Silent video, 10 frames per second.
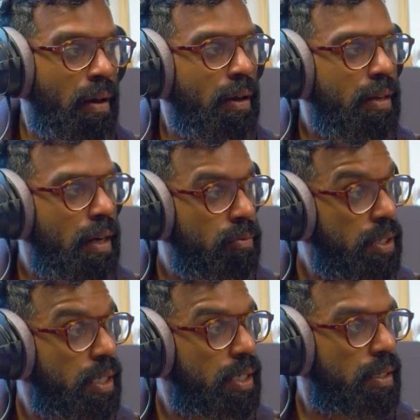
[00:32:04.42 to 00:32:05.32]
like
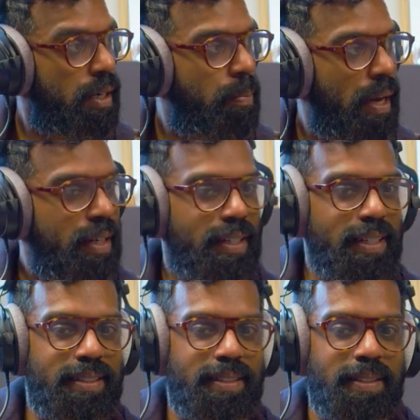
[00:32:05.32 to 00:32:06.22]
really like
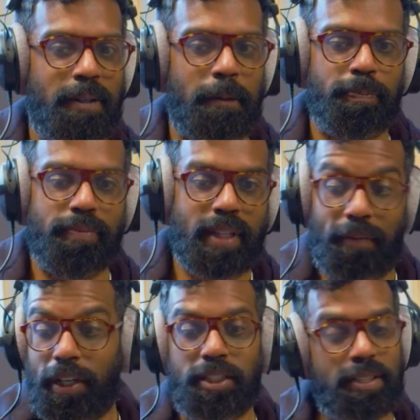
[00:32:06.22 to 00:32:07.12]
panicked. And
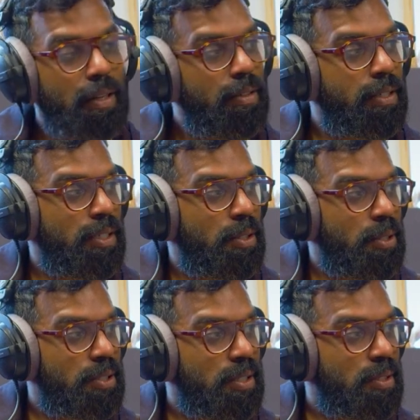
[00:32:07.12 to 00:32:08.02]
then you start looking
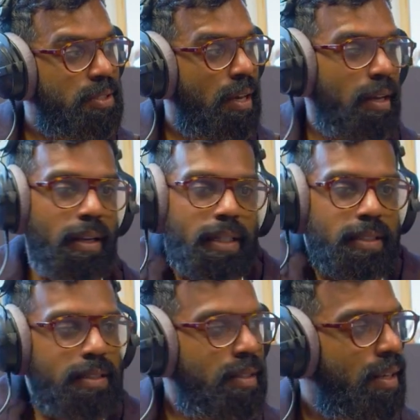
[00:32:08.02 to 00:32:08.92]
across at your son, and he's
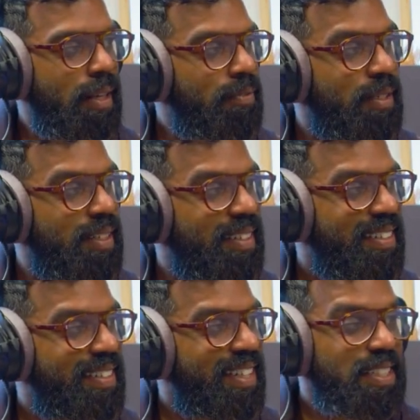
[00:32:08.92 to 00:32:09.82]
just like loving it.
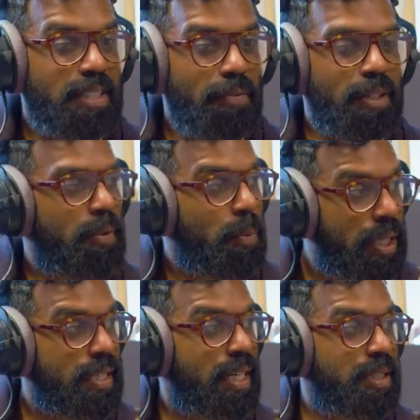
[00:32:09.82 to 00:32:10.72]
He's loving it. And then we
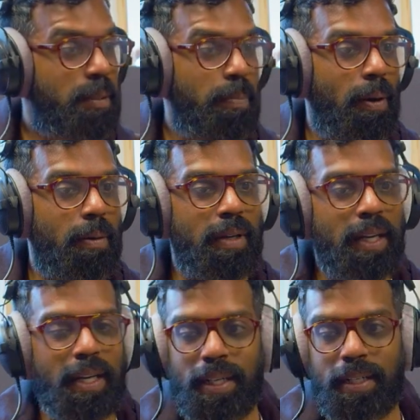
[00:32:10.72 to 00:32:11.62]
get down to the bottom.
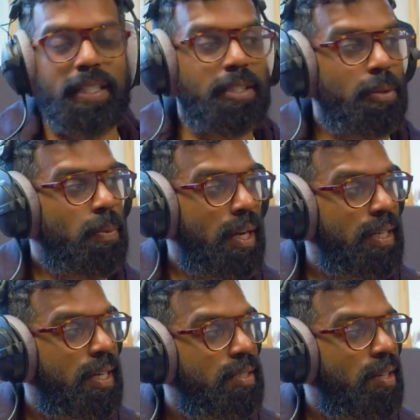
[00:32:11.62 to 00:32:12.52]
Lisa was waiting
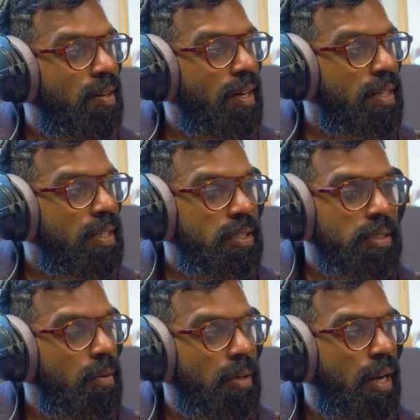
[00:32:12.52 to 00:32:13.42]
outside, and she's
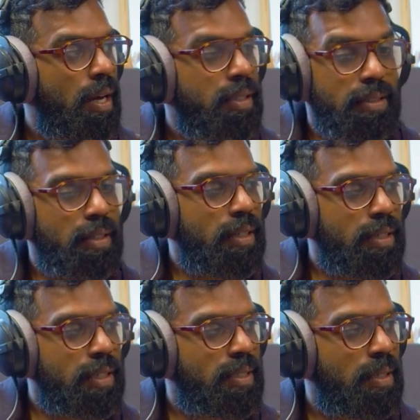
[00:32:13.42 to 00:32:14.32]
like, because our
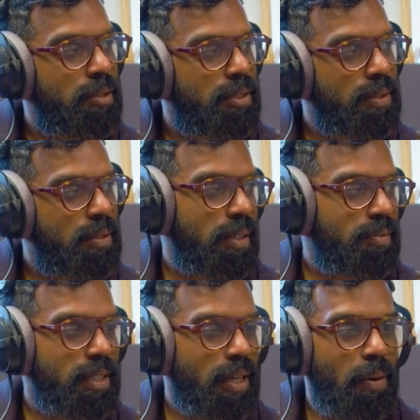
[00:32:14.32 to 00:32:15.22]
youngest son wasn't tall enough to go